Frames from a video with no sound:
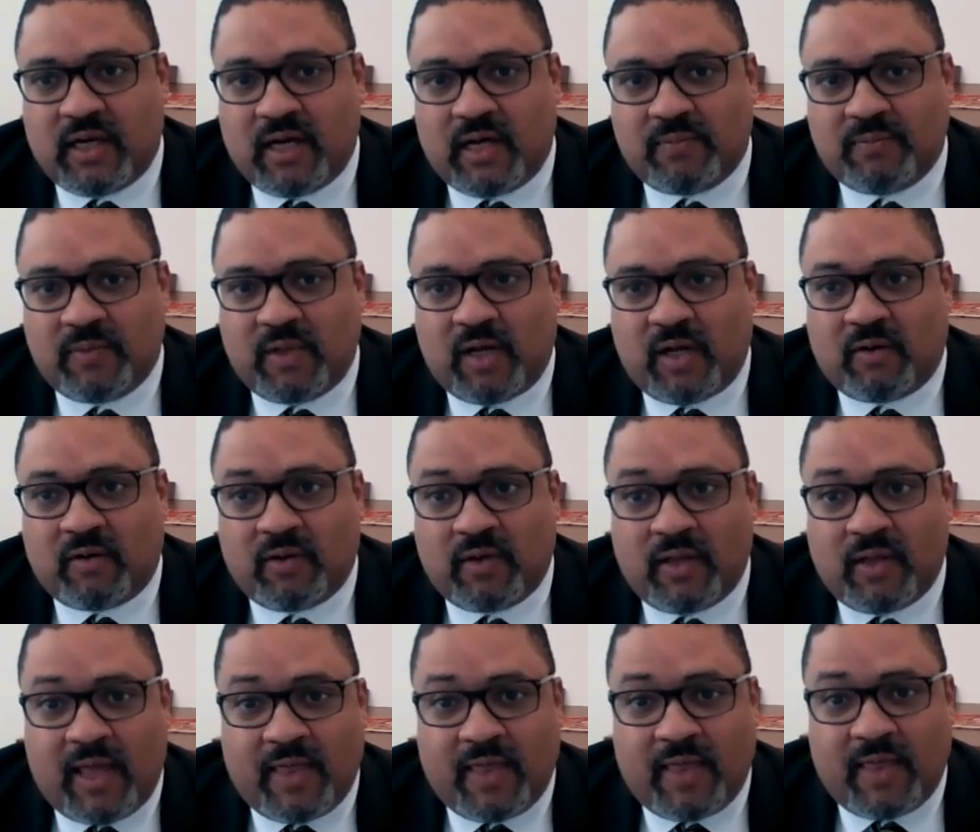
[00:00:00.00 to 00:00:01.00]

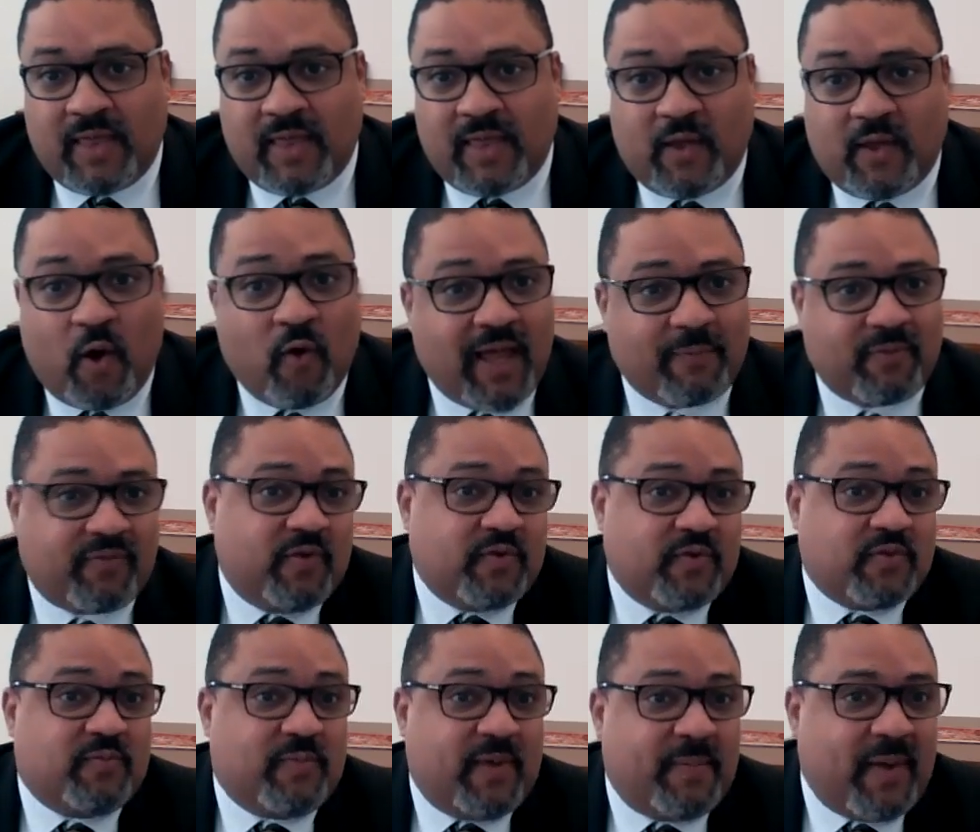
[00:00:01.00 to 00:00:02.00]
and the overlap with
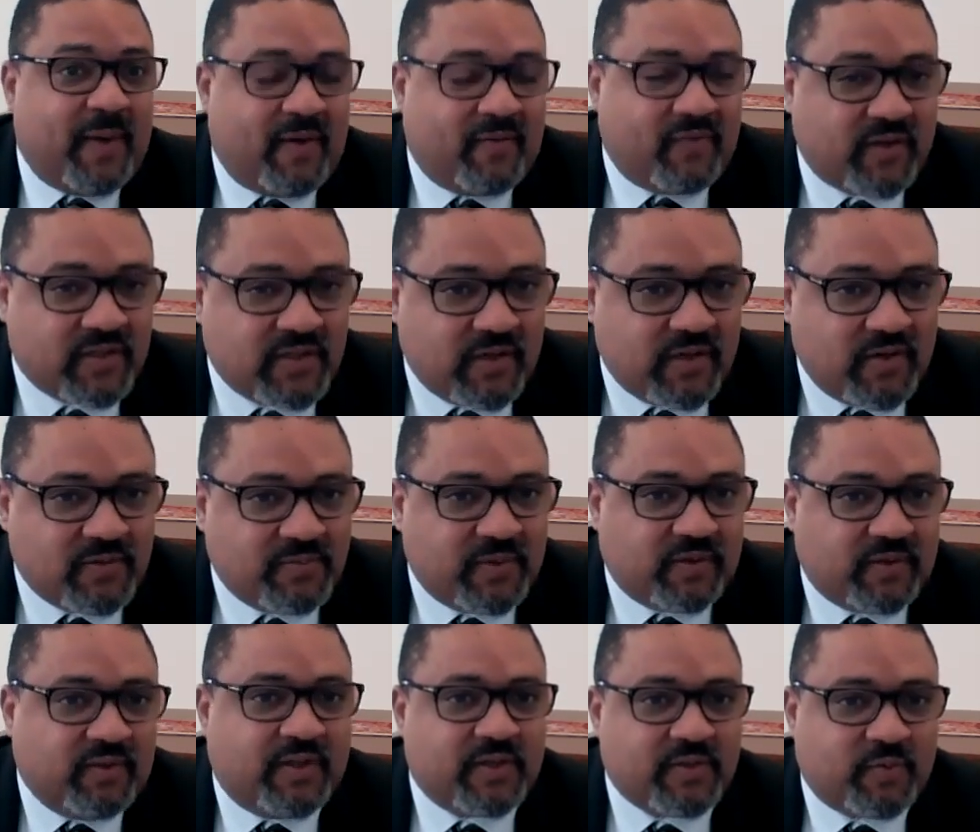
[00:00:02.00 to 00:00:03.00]
those who may be having a
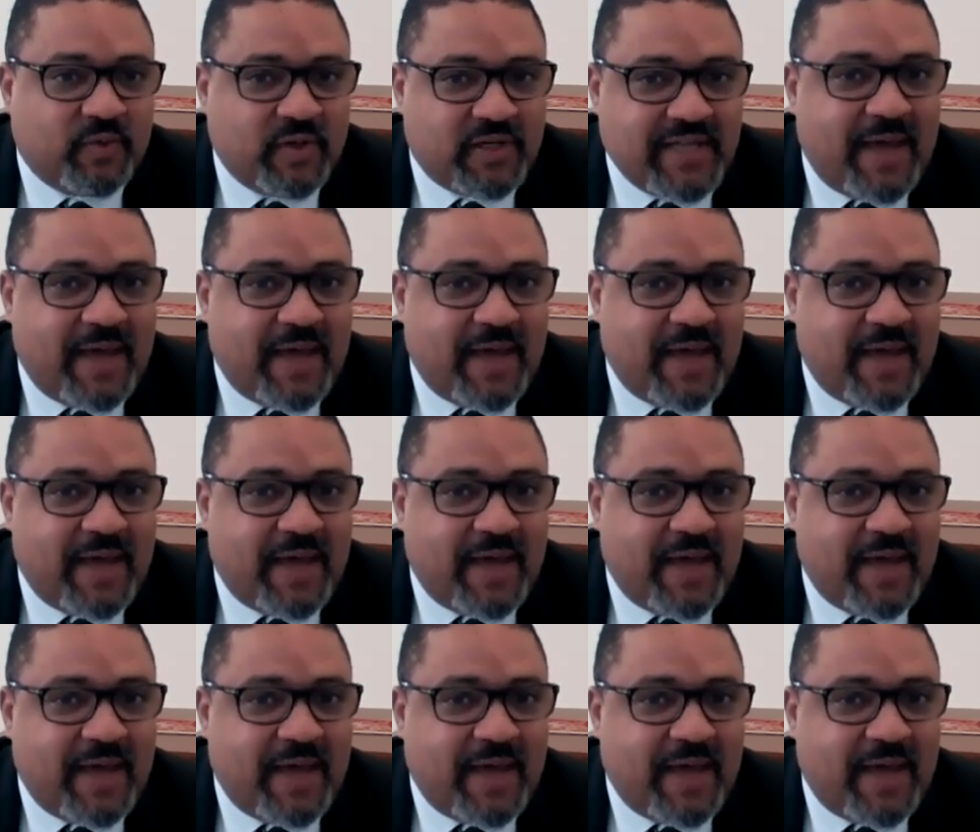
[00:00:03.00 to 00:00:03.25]
serious mental illness.